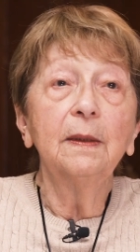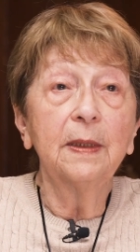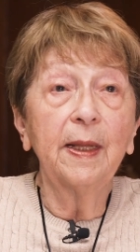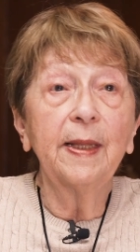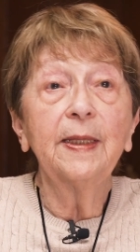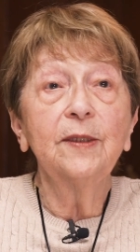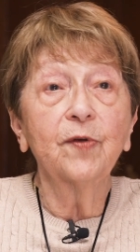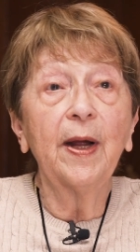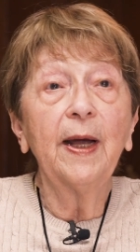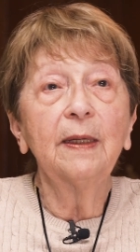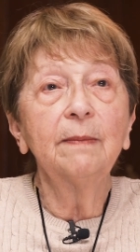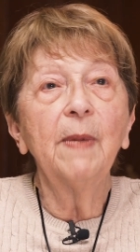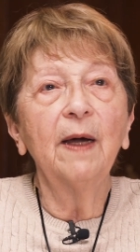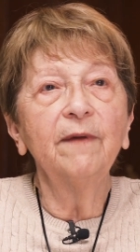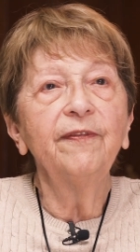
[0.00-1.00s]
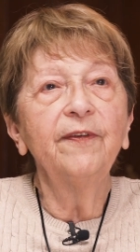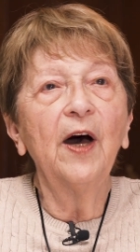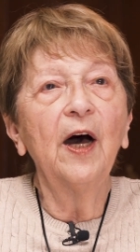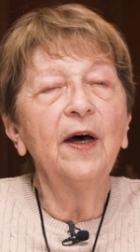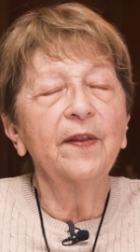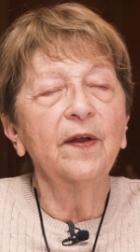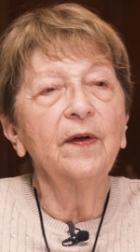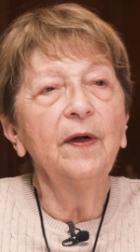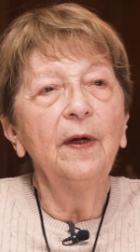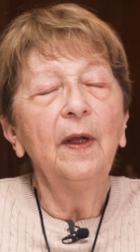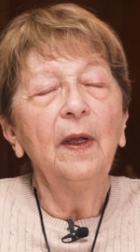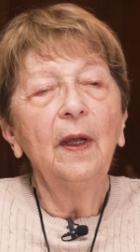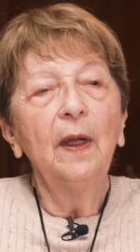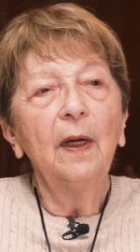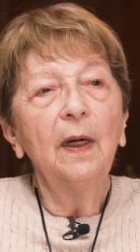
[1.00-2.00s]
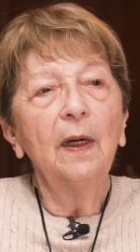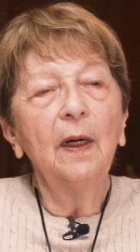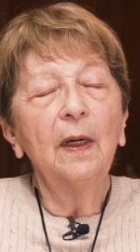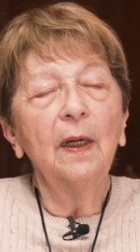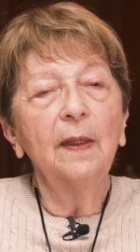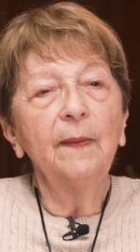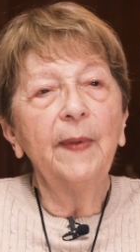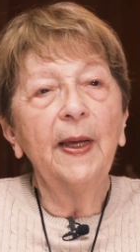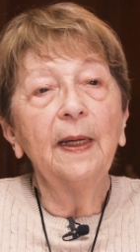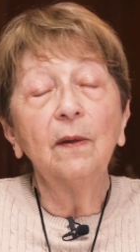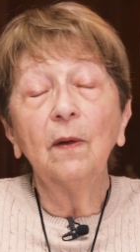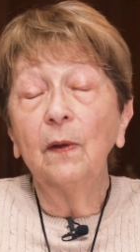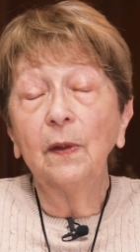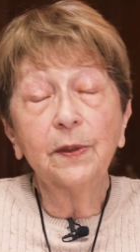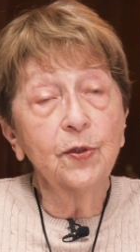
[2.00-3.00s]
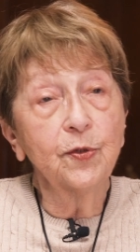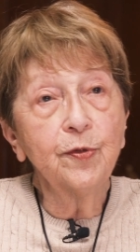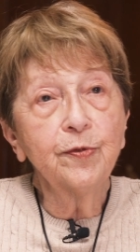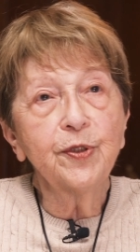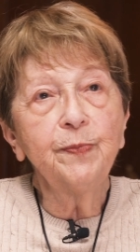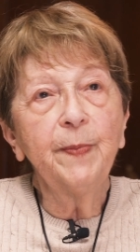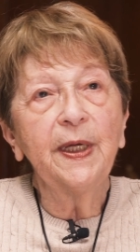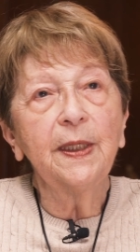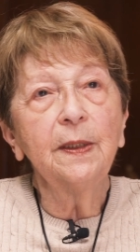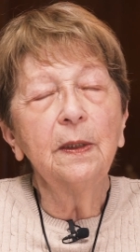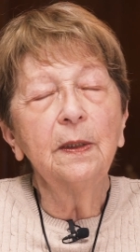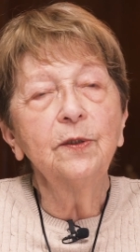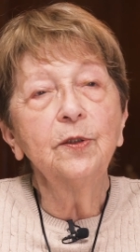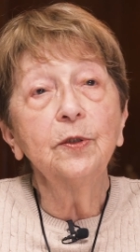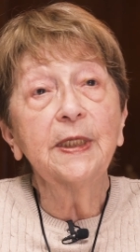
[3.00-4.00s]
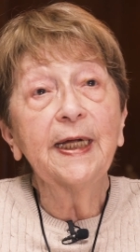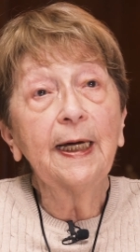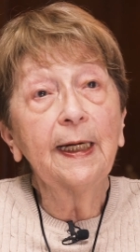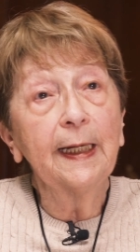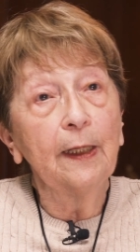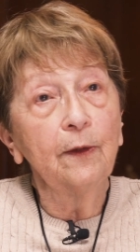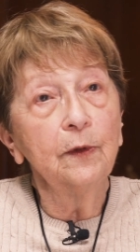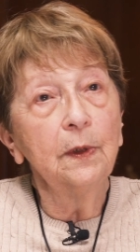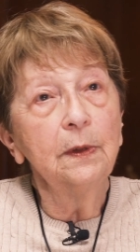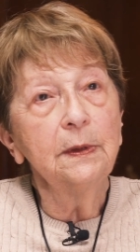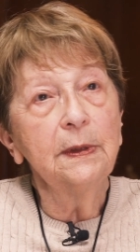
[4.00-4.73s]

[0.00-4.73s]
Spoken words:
They dragged my father and all the Jewish men to Dachau.